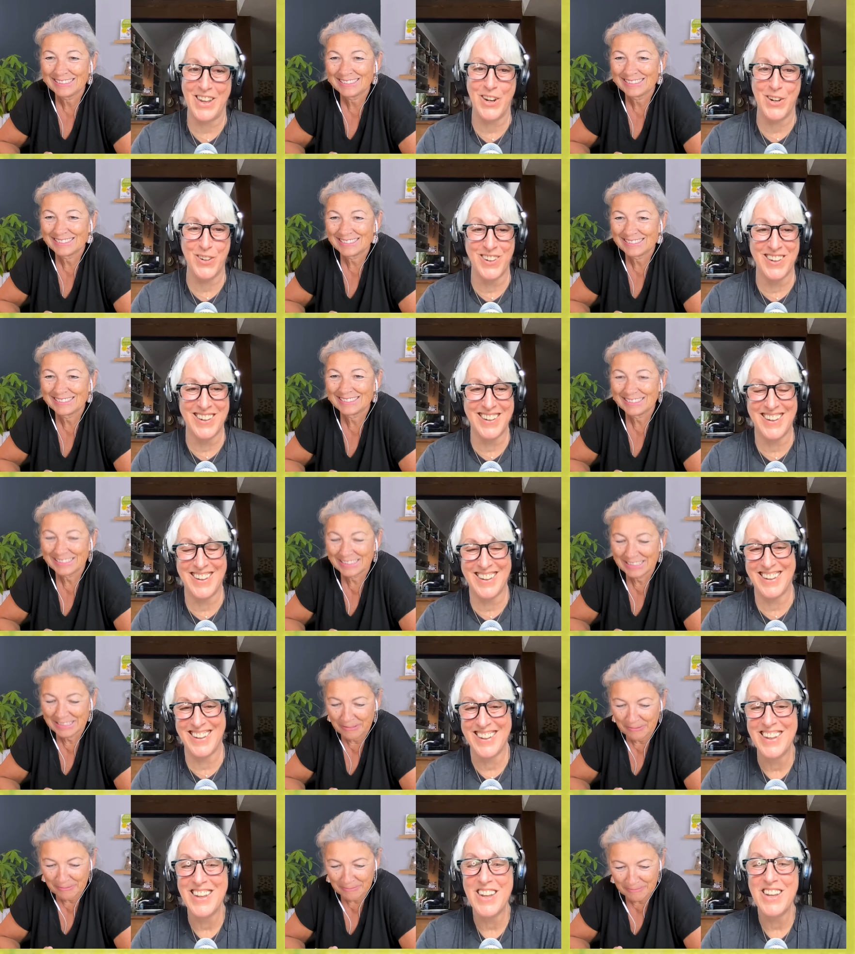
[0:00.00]
Speaker 1: So,
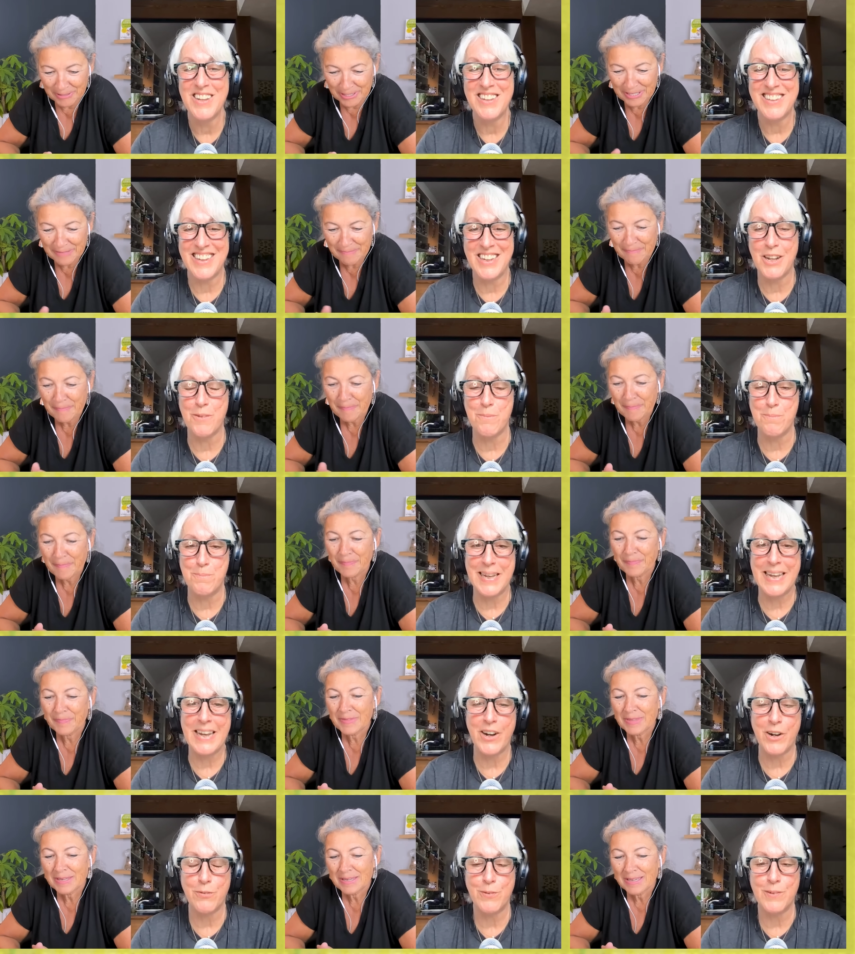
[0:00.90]
right. you know, be
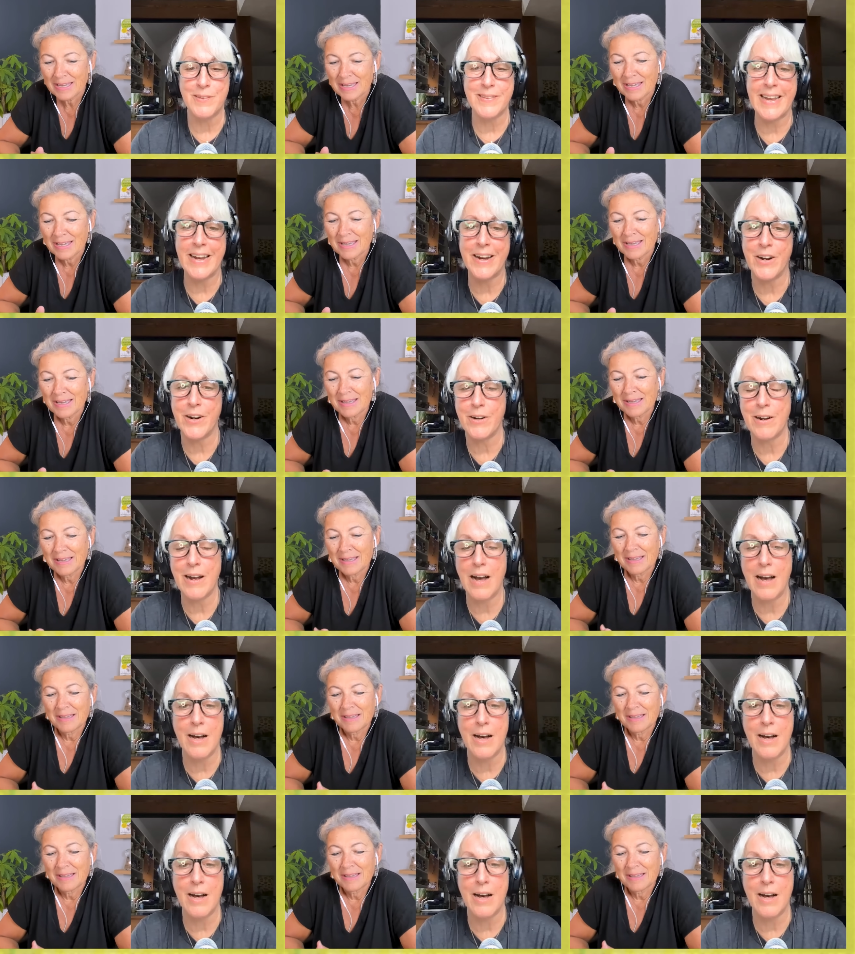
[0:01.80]
careful there.